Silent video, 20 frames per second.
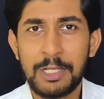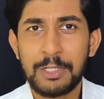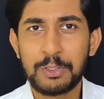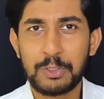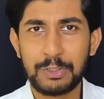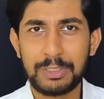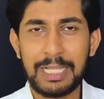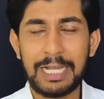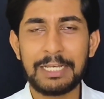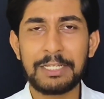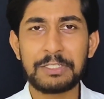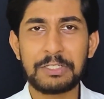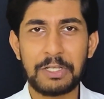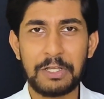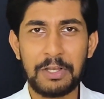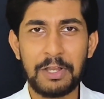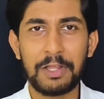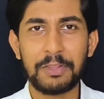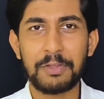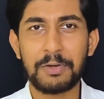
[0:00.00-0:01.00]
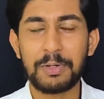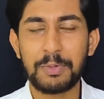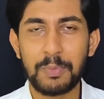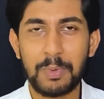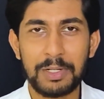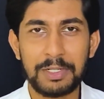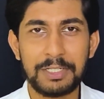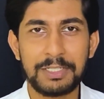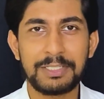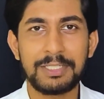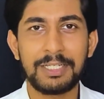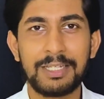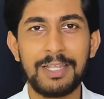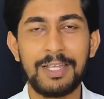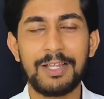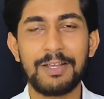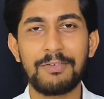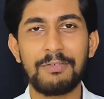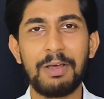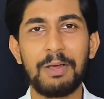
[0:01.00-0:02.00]
So that is another advantage
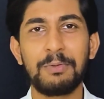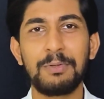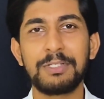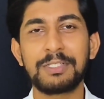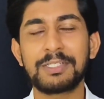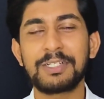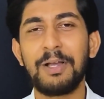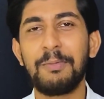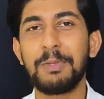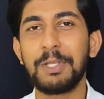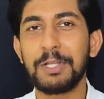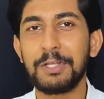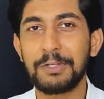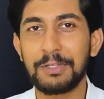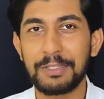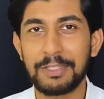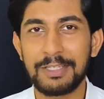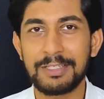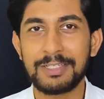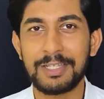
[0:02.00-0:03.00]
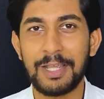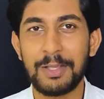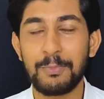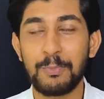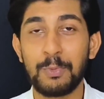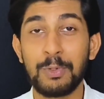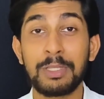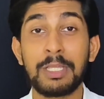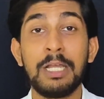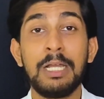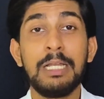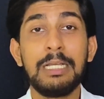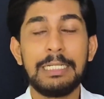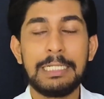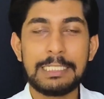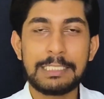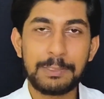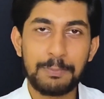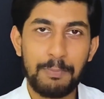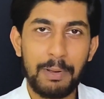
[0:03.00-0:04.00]
KL Rahul is coming into this game with,
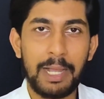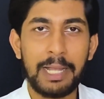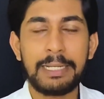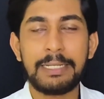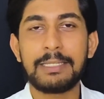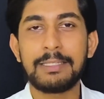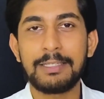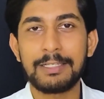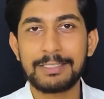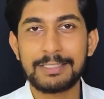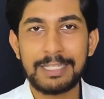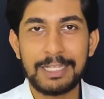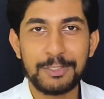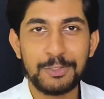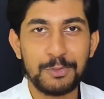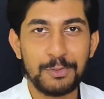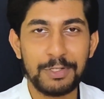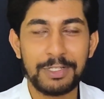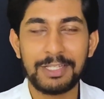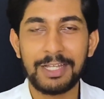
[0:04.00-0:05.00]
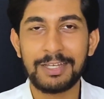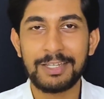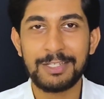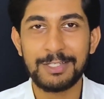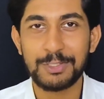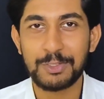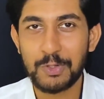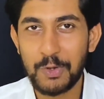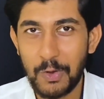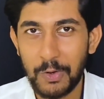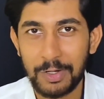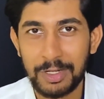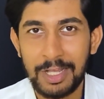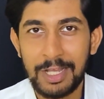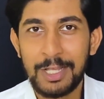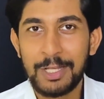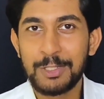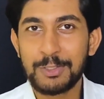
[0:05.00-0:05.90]
despite the century that he scored.